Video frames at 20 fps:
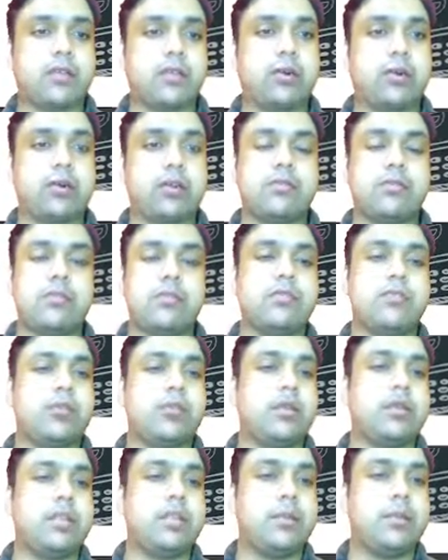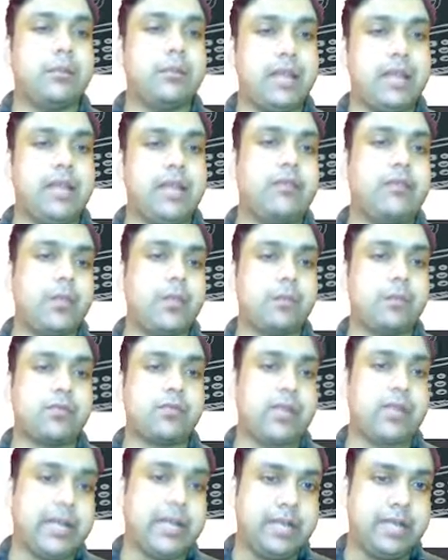courses on the main
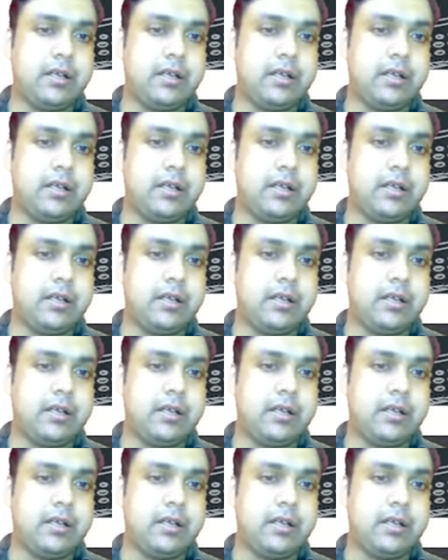website,